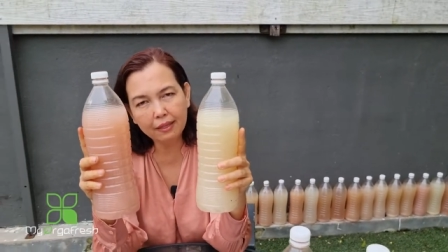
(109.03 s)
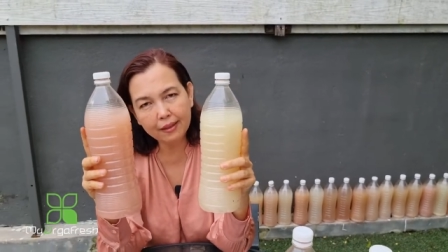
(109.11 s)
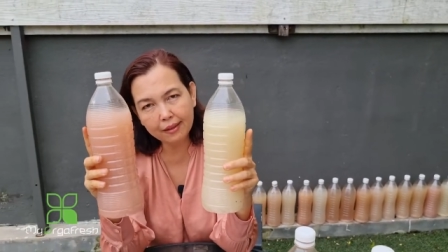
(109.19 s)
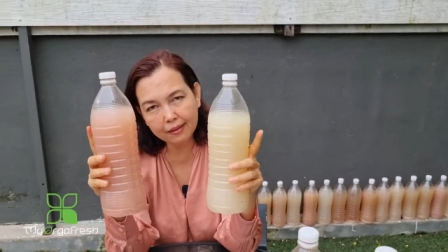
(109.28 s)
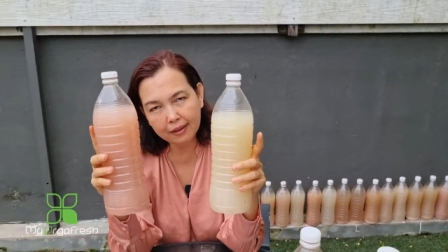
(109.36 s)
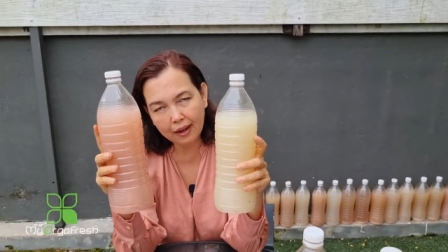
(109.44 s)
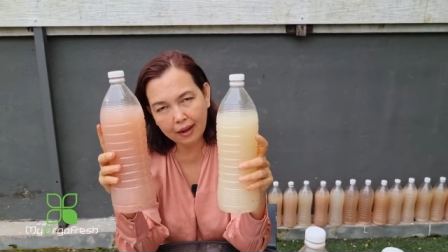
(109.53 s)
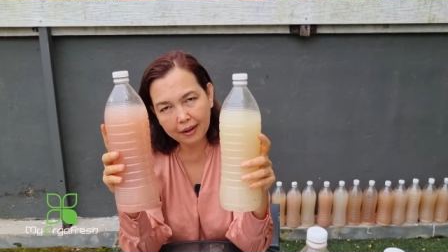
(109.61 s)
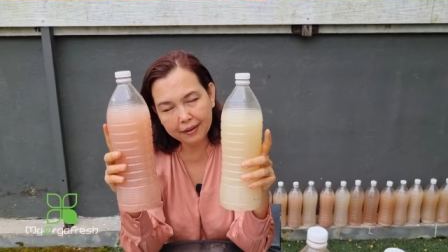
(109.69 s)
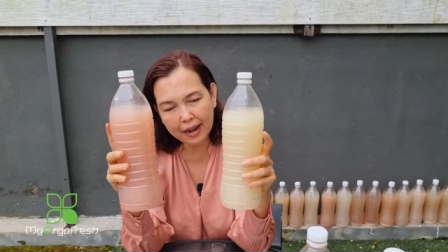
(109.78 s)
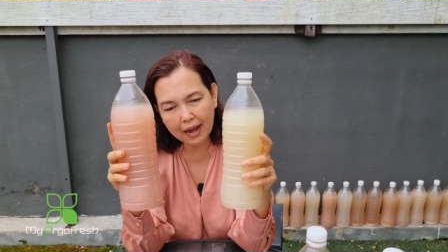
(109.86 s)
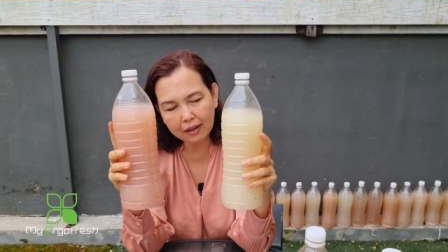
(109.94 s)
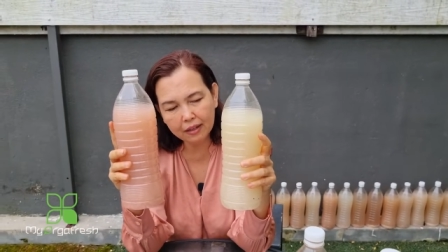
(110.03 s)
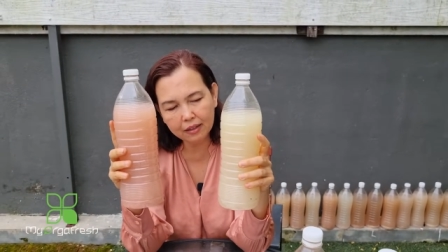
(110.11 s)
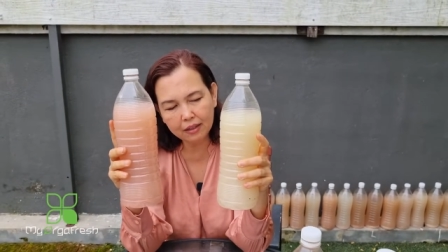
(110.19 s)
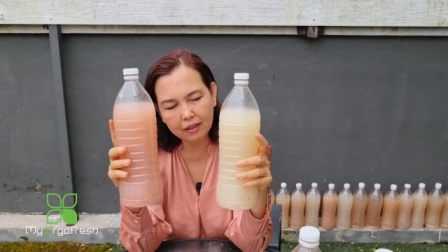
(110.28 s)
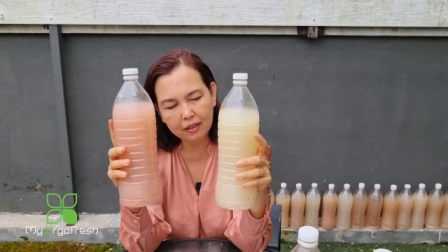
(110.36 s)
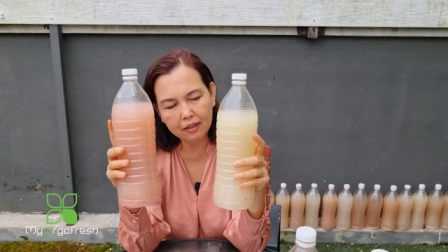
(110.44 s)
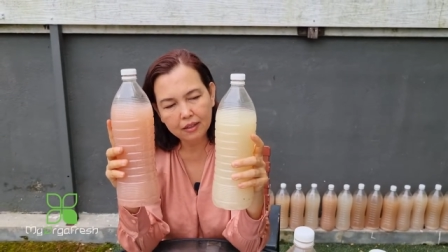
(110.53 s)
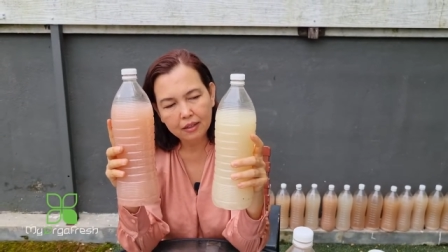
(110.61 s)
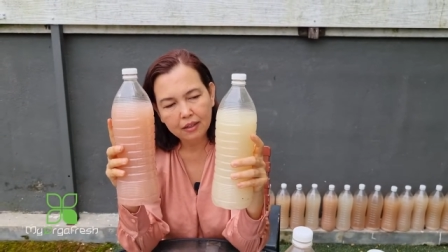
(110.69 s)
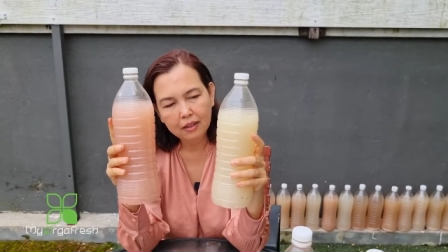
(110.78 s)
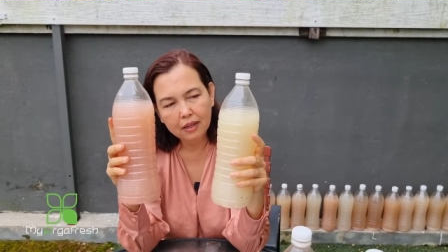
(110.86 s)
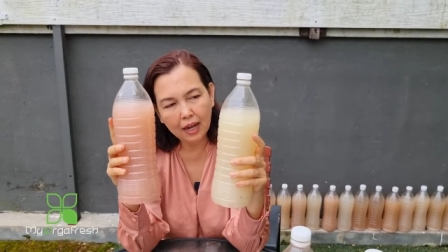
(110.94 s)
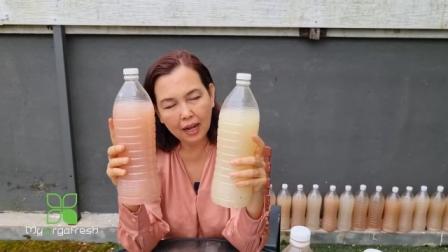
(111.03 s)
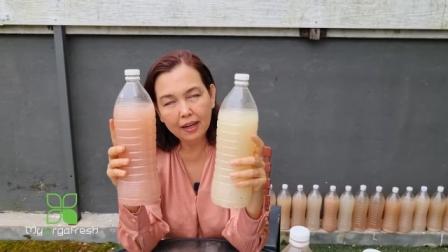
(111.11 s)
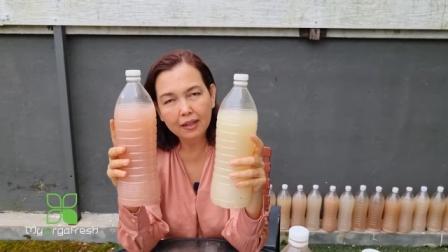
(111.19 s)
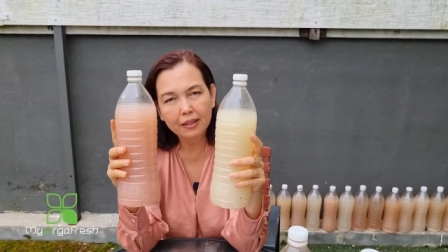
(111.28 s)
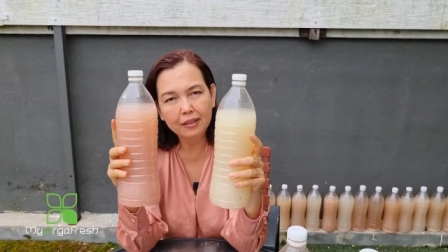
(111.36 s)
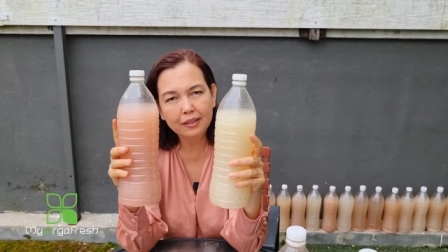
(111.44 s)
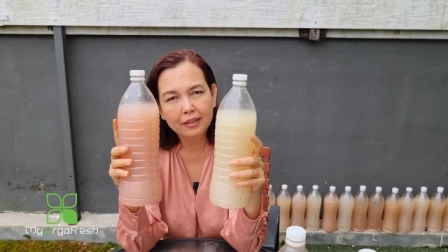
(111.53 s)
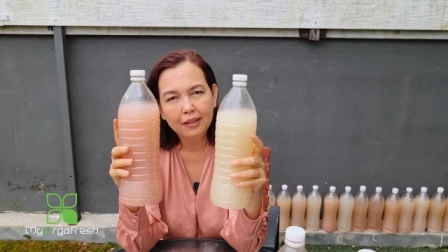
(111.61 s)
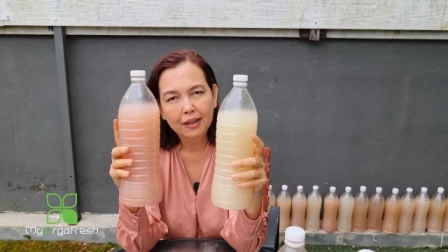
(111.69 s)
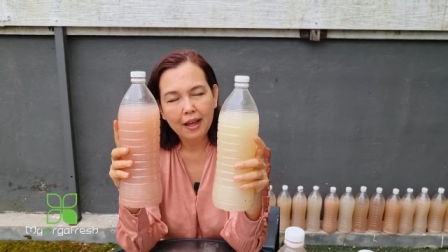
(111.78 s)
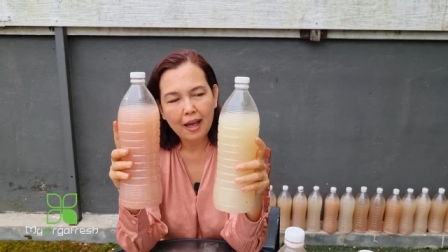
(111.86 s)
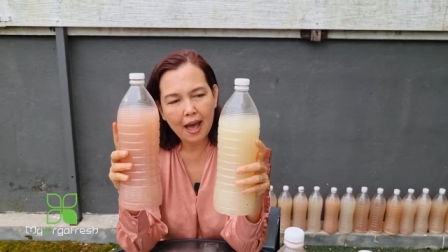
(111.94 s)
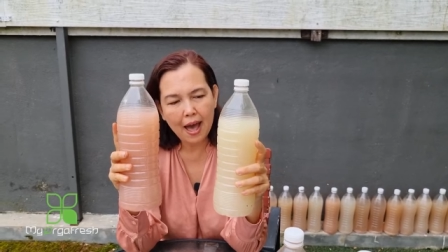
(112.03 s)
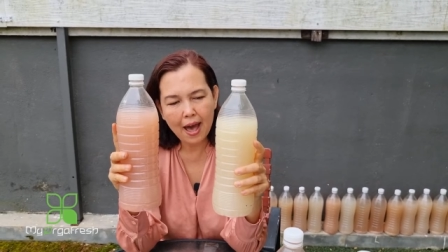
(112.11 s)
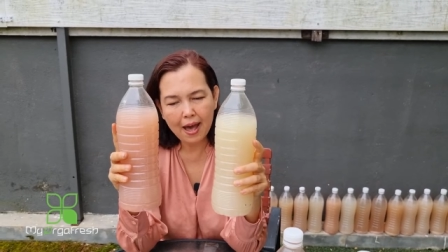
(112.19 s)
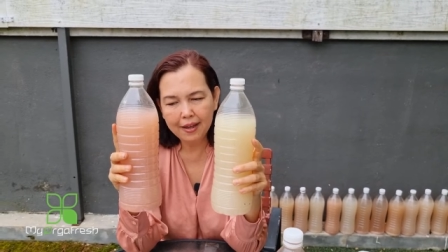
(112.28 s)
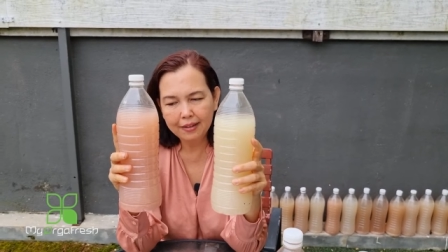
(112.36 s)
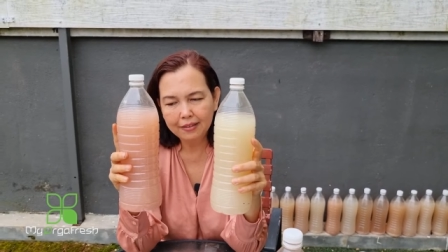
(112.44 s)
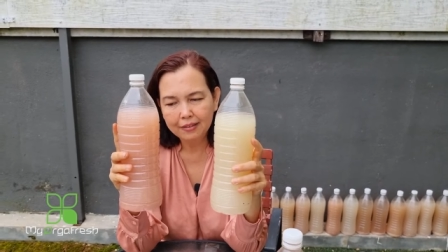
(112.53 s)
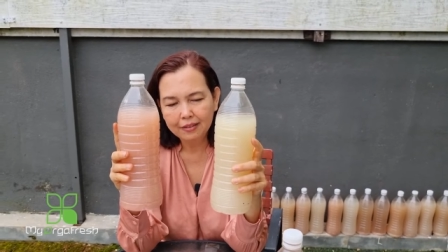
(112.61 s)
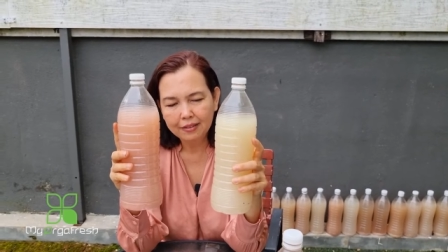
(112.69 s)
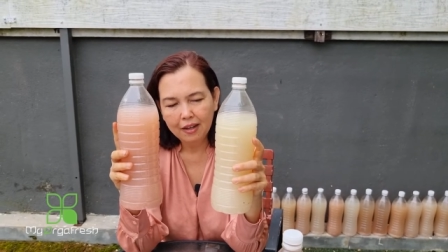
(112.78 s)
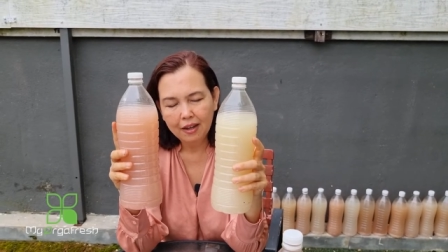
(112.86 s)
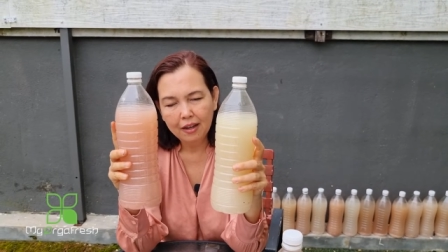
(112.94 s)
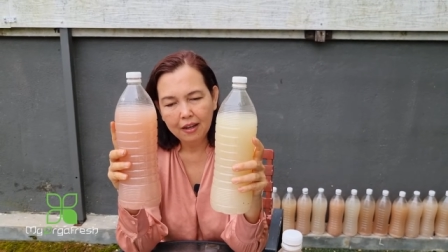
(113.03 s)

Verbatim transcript: only getting uh, darker color and